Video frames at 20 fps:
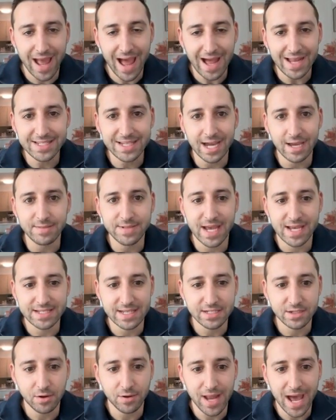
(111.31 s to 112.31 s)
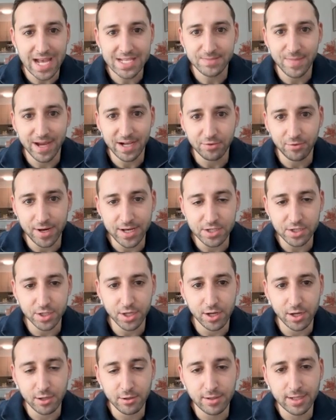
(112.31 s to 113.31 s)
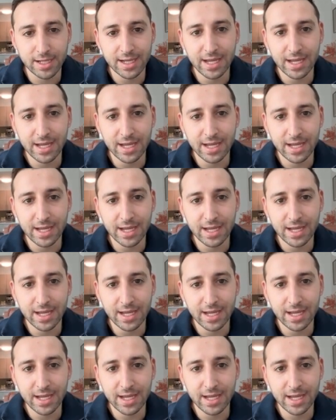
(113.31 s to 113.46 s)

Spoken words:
ad types has its own aspect ratio.